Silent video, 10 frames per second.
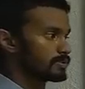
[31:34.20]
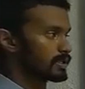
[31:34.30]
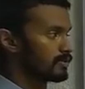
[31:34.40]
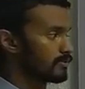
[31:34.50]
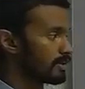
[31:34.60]
I
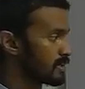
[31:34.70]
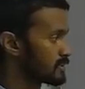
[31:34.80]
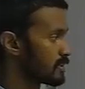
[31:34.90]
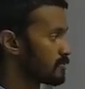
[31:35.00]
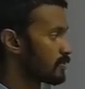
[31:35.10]
approach?
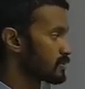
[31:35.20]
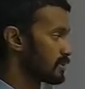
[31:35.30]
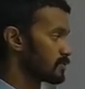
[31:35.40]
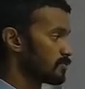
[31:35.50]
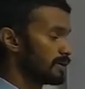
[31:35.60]
What is the
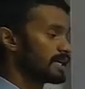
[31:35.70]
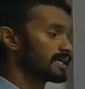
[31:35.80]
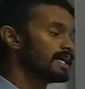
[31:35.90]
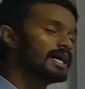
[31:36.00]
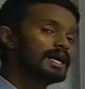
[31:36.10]
approach I should
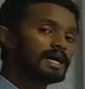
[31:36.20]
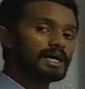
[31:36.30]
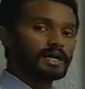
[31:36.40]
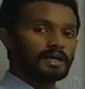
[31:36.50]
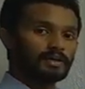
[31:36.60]
make
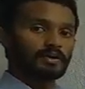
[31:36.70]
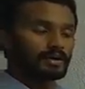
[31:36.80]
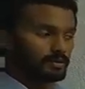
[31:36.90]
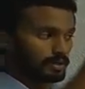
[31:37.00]
in